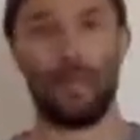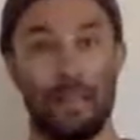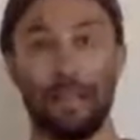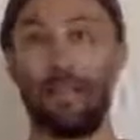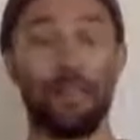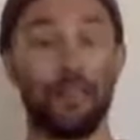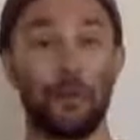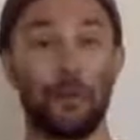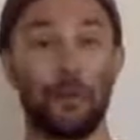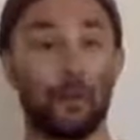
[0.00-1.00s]
If you've
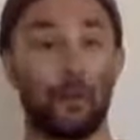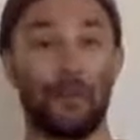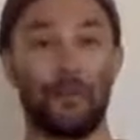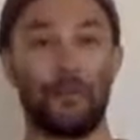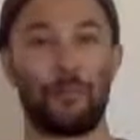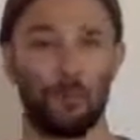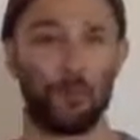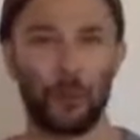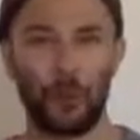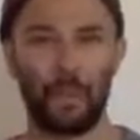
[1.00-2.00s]
ever
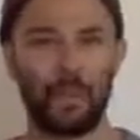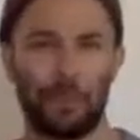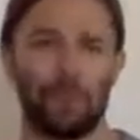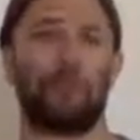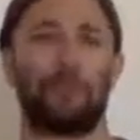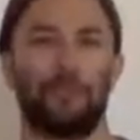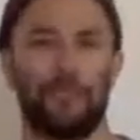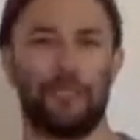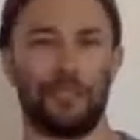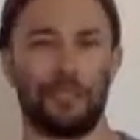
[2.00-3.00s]
created a mutual
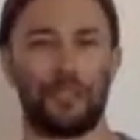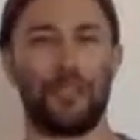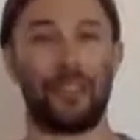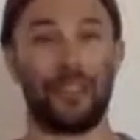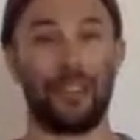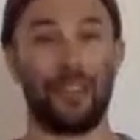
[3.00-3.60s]
fund for yourself